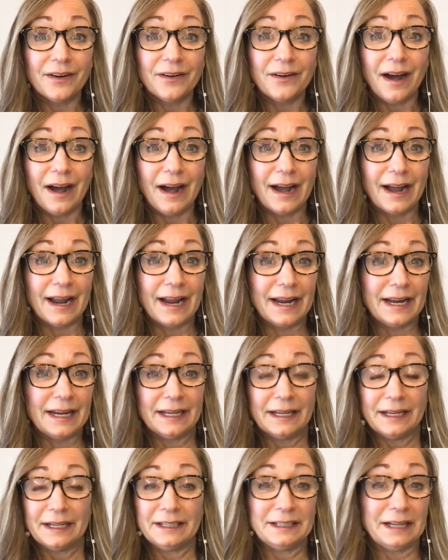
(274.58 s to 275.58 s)
I
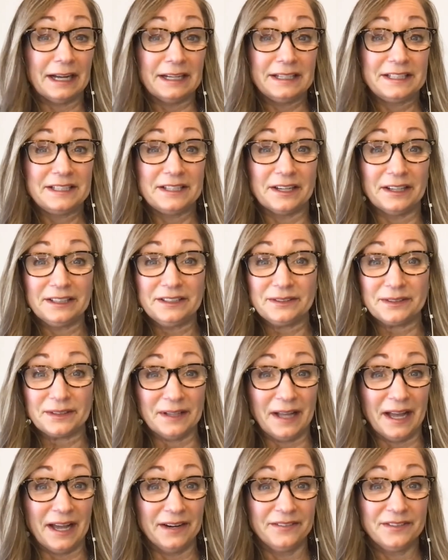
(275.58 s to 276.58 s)
got to talk to a
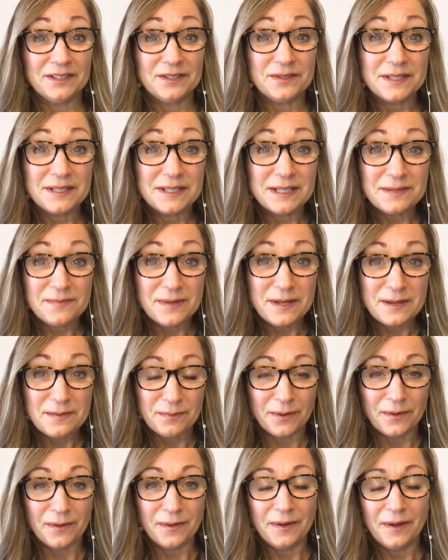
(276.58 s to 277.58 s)
lot of interesting
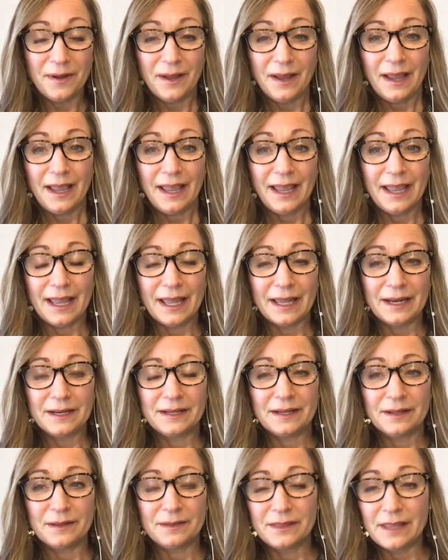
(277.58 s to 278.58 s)
people. And
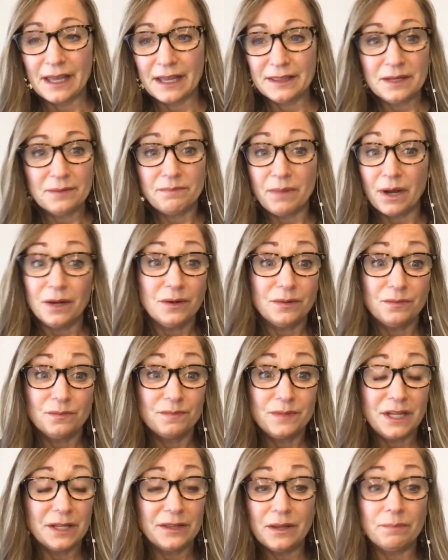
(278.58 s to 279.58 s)
then the
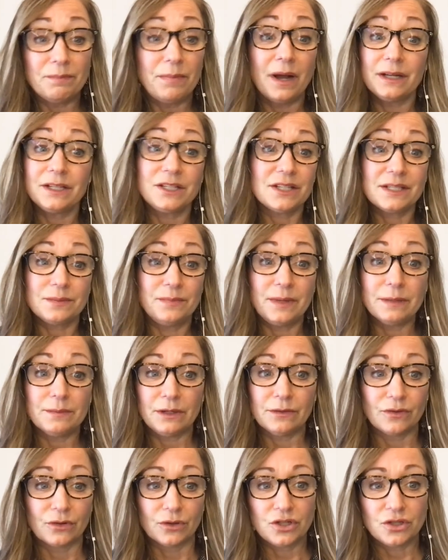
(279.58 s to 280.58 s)
bug just bit me
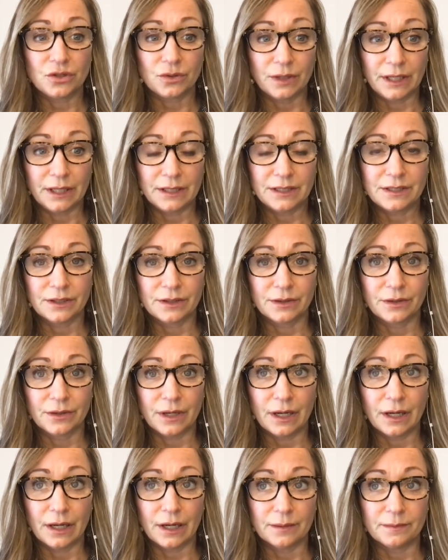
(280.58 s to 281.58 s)
virtually
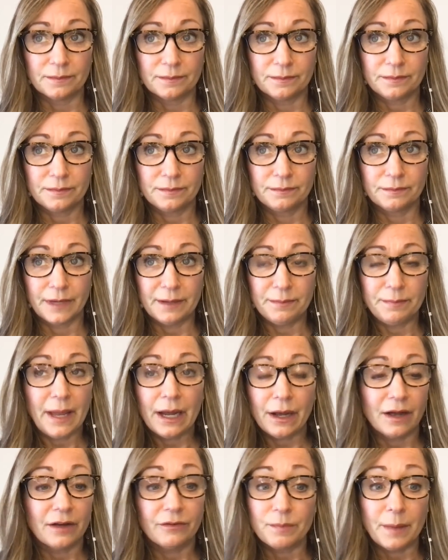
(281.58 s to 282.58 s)
to my
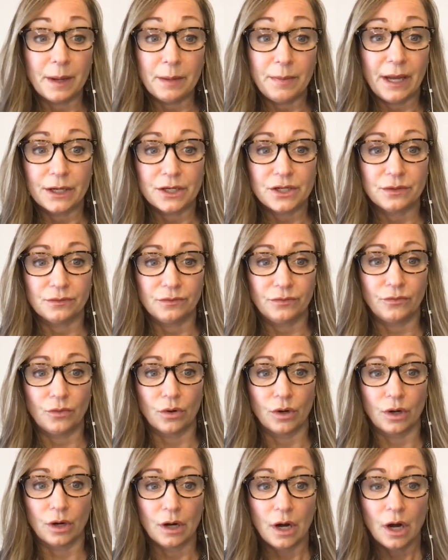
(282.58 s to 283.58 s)
passion
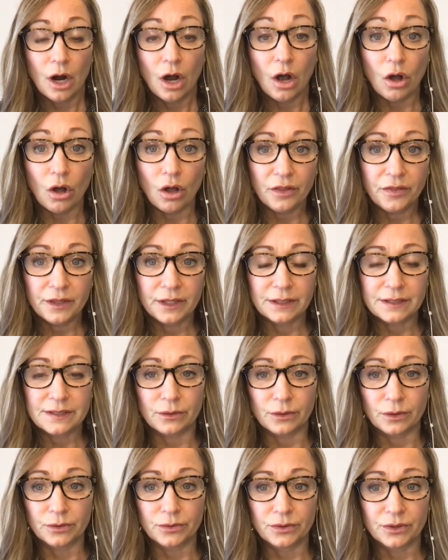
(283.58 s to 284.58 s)
for all things
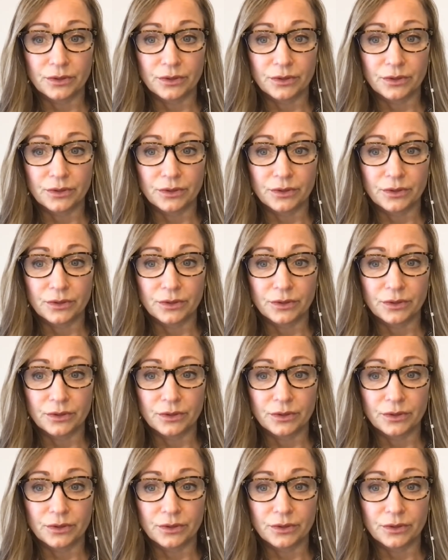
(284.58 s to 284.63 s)
older